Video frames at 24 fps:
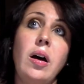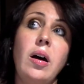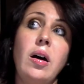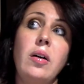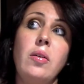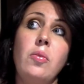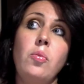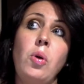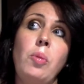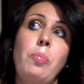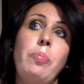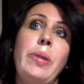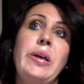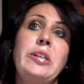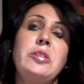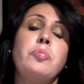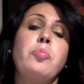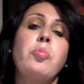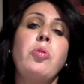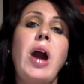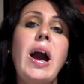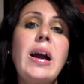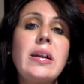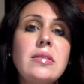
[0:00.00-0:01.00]
what best
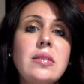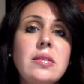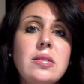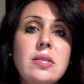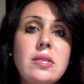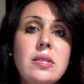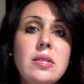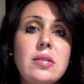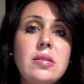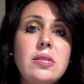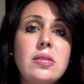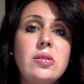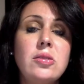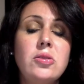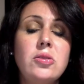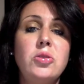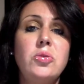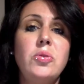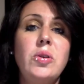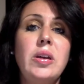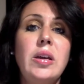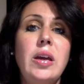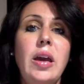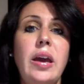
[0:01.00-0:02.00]
practices to
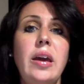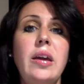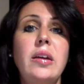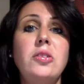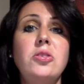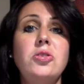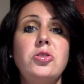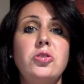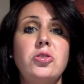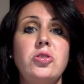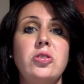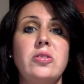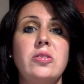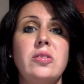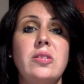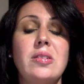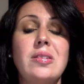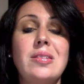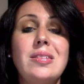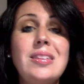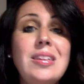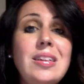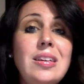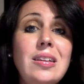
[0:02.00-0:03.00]
engage to
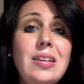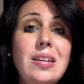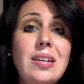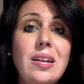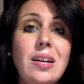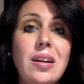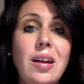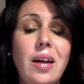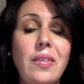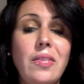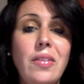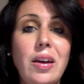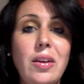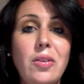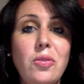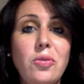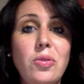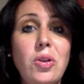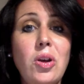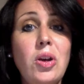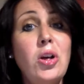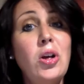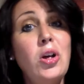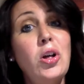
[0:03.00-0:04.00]
succeed in an online
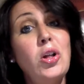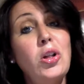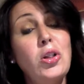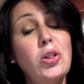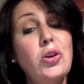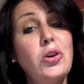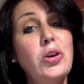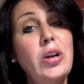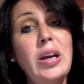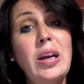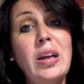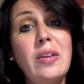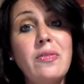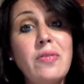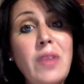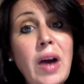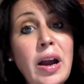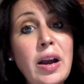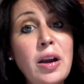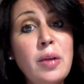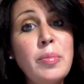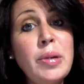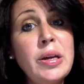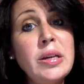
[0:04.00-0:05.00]
learning
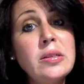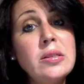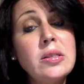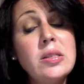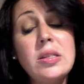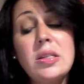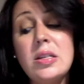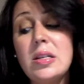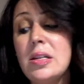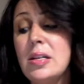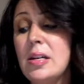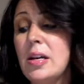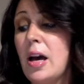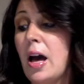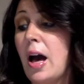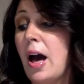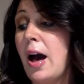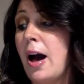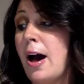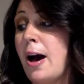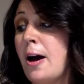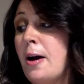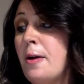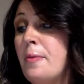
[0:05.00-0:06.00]
environment.
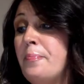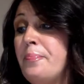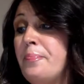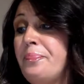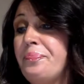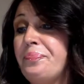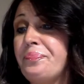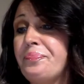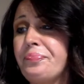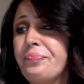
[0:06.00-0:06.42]
And